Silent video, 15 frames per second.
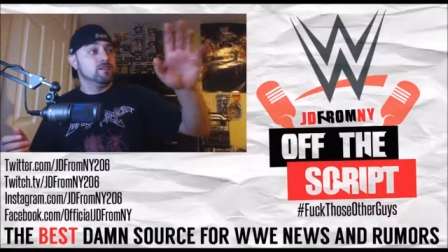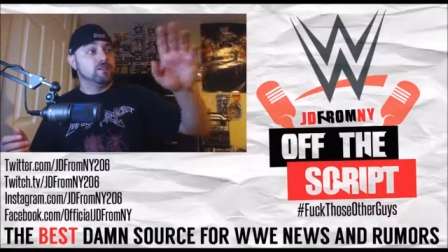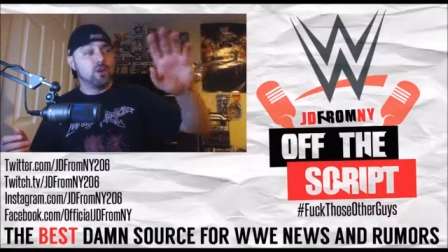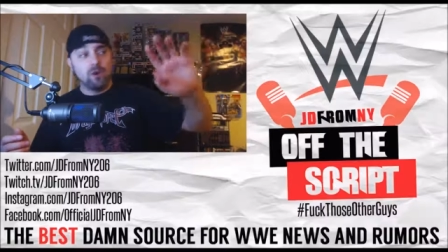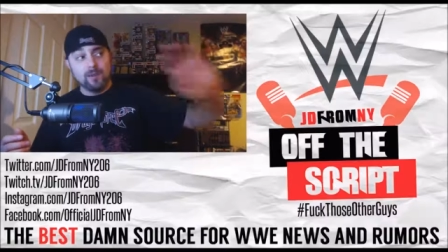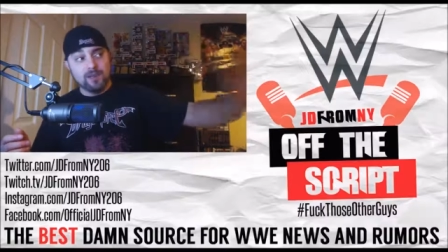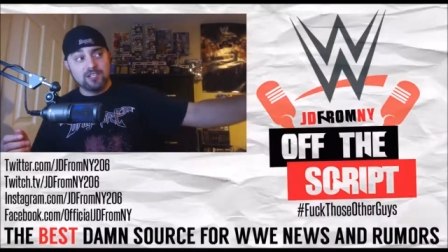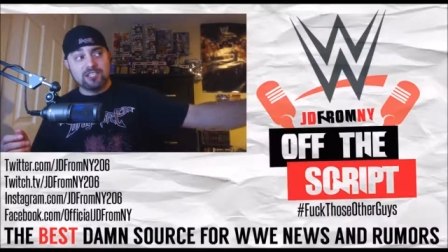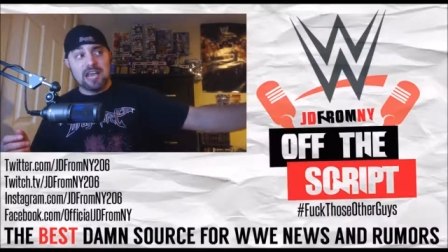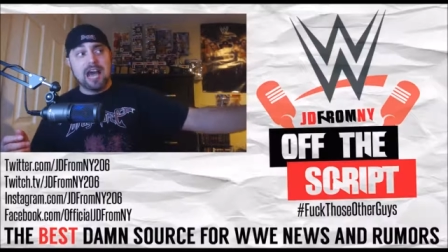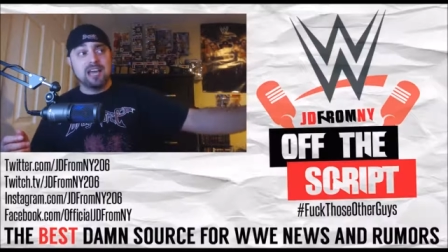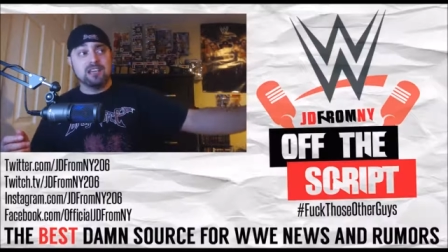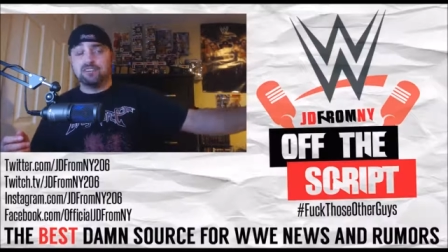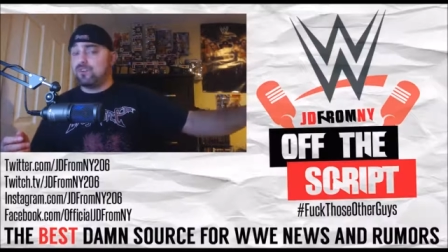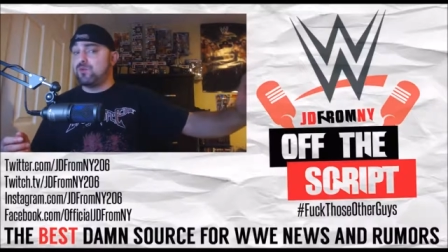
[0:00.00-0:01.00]
thrown this
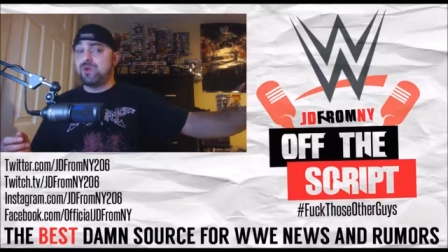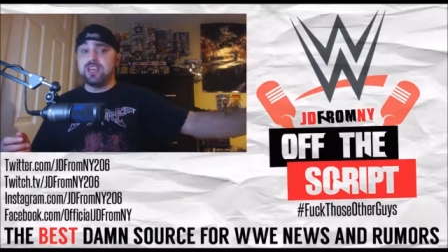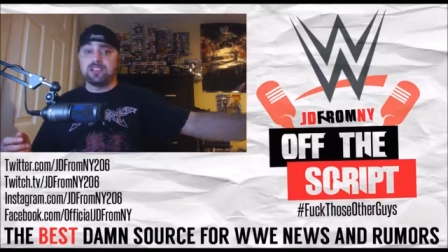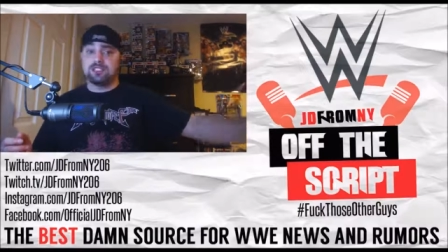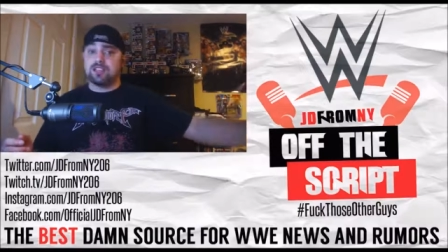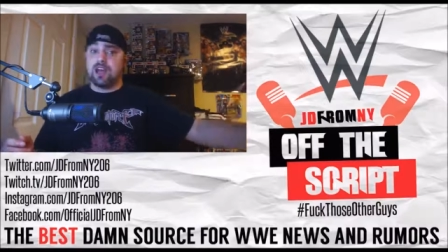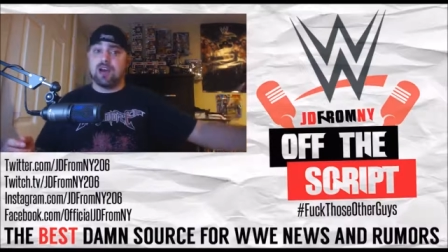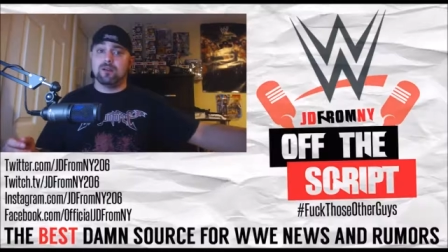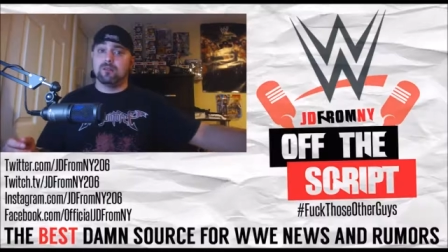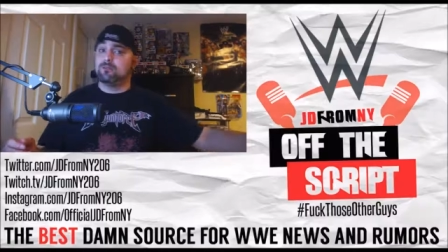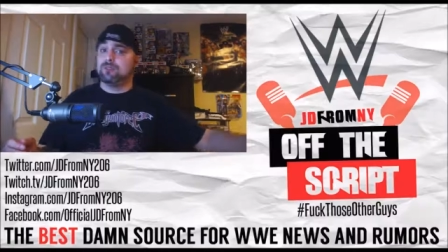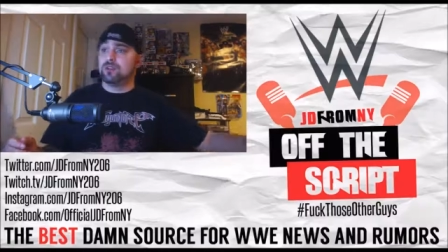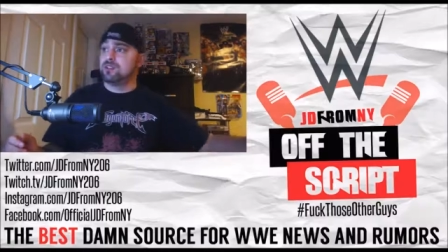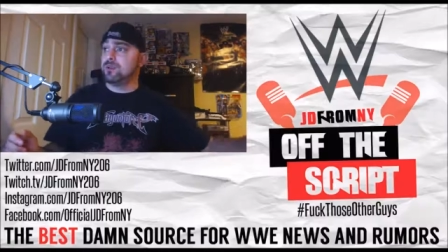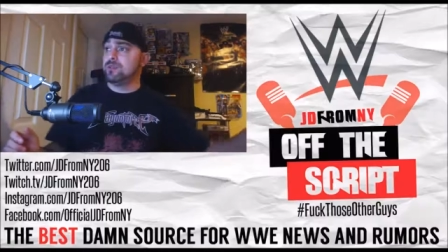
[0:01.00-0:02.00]
at you for weeks now.
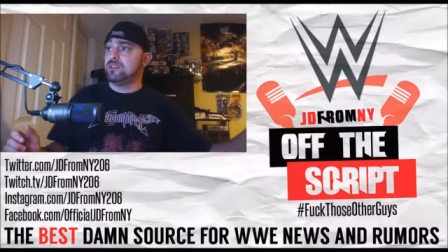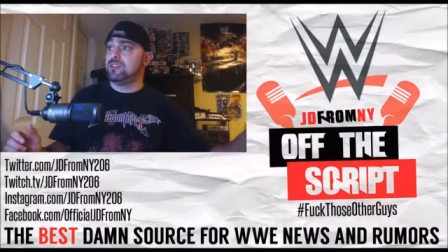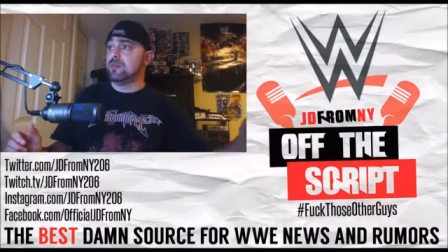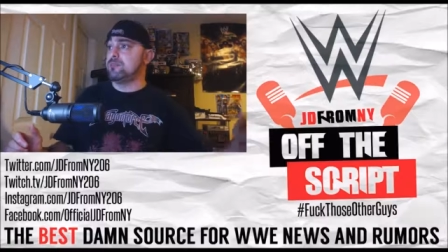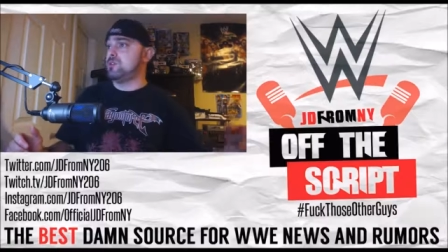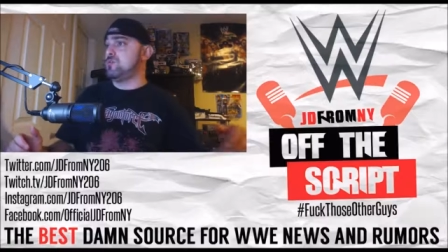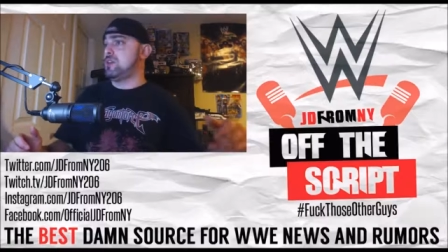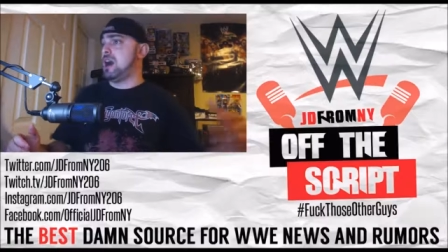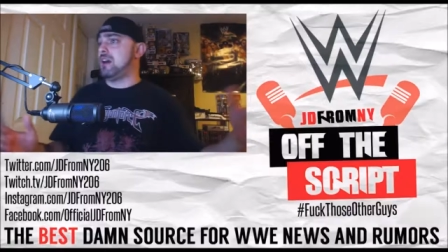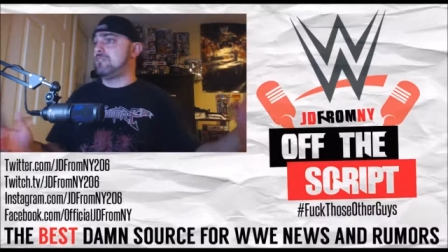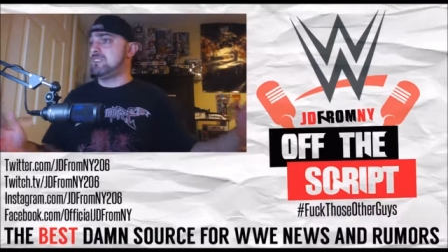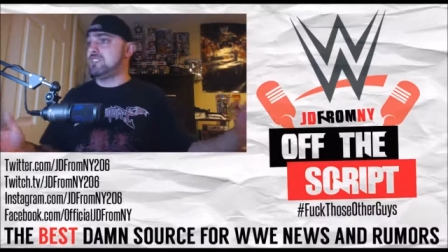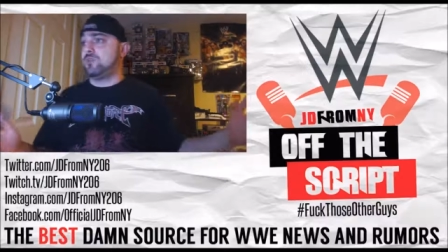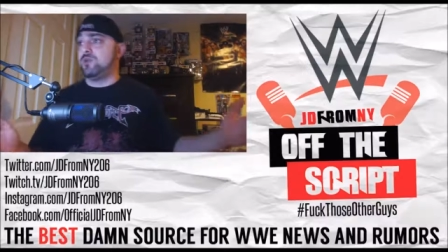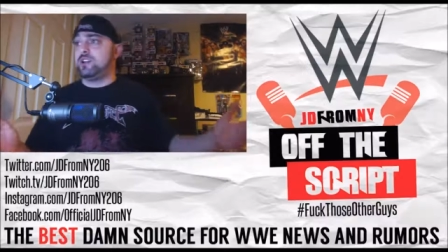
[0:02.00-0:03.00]
But WWE
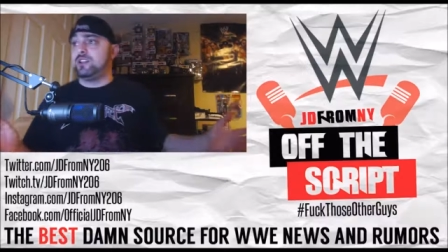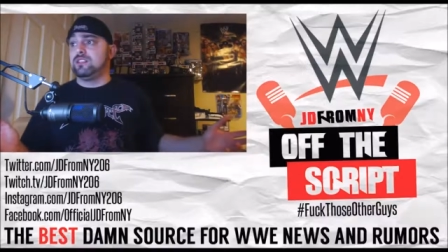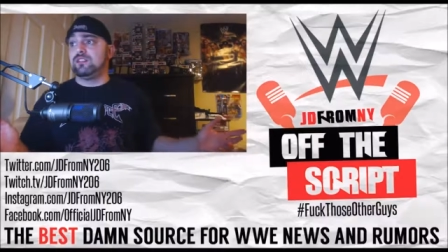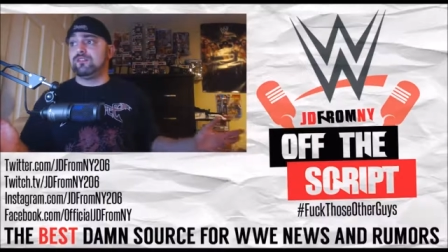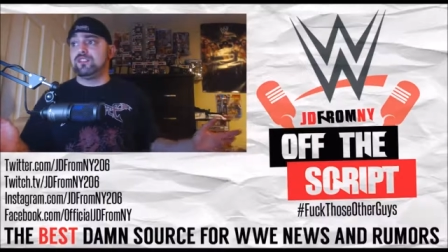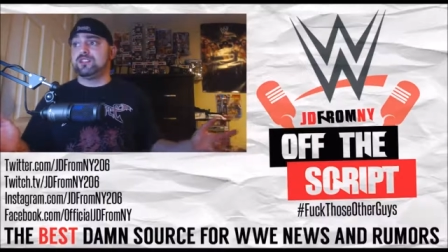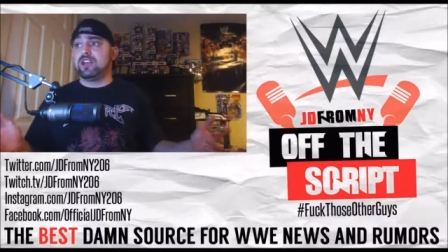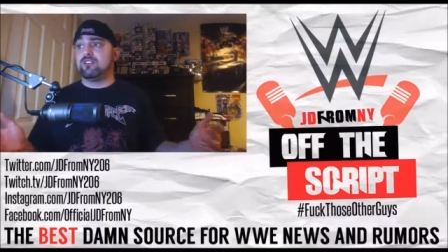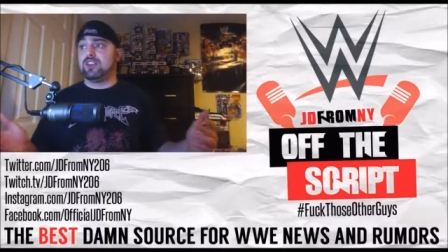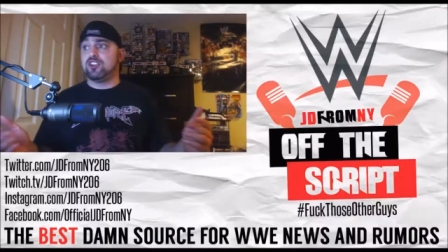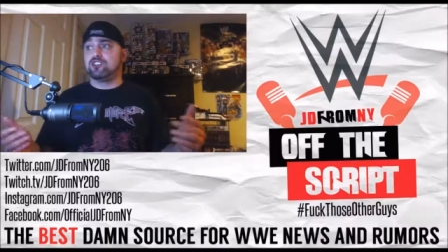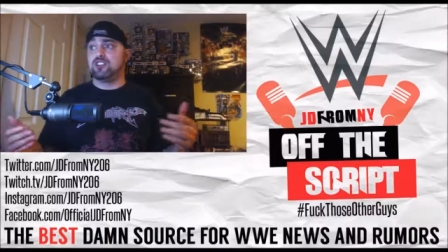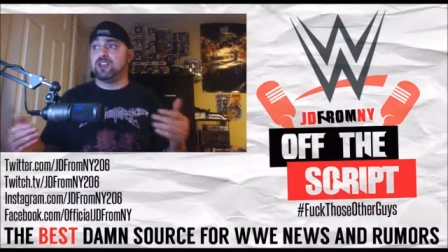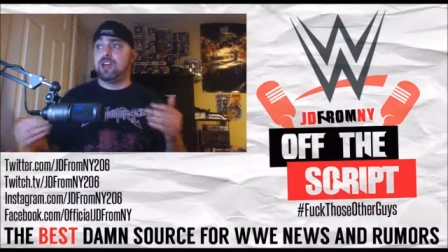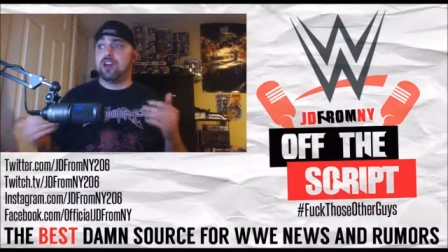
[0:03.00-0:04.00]
obviously went in a different direction.